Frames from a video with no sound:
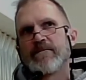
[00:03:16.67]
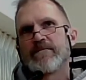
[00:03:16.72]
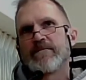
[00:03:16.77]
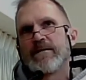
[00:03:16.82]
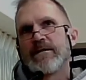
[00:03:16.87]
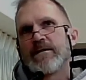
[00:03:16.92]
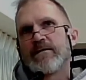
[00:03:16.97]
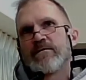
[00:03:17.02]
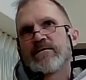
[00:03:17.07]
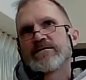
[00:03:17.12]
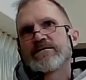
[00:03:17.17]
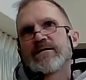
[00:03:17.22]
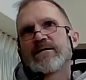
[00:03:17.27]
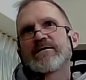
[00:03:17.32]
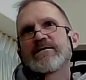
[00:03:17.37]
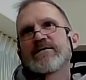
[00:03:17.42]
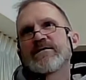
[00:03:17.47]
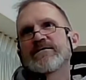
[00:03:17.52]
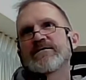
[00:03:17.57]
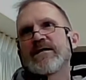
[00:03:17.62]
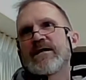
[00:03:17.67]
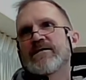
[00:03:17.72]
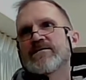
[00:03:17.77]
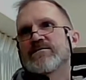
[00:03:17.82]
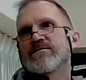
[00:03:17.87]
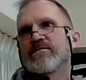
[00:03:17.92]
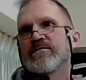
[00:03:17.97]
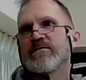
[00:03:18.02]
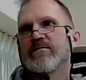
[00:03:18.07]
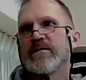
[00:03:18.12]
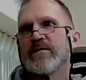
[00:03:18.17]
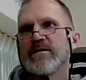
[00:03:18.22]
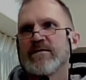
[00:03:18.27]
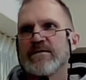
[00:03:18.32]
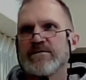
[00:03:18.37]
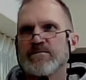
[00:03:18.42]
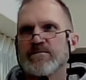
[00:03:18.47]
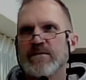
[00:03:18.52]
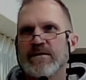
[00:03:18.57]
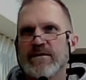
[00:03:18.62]
it looks like a disaster, humanly
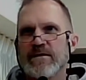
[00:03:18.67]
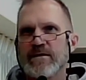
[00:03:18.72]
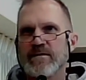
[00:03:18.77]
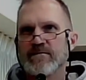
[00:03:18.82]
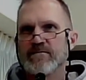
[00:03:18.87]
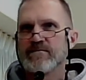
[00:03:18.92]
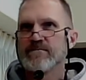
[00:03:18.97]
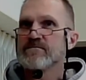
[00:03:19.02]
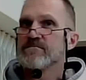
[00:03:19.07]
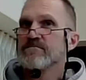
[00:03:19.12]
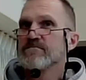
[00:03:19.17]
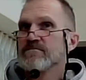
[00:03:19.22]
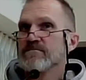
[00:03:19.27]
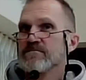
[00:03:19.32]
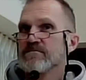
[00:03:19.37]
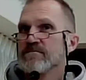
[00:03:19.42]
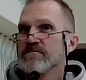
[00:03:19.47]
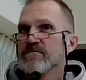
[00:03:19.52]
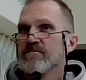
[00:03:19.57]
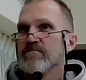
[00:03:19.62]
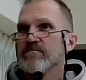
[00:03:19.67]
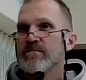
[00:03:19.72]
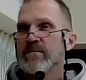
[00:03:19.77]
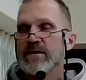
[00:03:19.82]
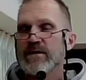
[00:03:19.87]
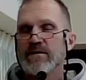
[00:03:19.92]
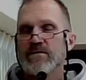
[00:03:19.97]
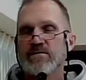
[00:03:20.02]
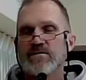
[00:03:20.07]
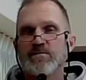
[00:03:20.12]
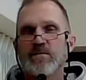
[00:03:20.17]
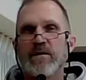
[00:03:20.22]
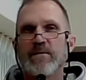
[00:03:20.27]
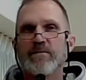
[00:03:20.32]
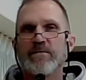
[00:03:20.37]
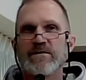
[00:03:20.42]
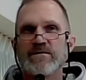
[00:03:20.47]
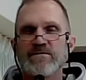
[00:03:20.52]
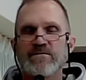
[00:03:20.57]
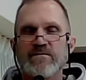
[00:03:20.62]
speaking, but there's
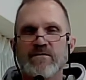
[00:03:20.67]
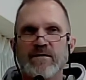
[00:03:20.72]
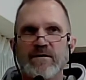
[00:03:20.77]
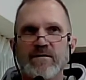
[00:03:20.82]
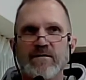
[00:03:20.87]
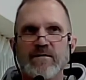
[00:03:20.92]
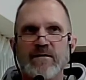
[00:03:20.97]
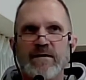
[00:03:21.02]
purpose to it.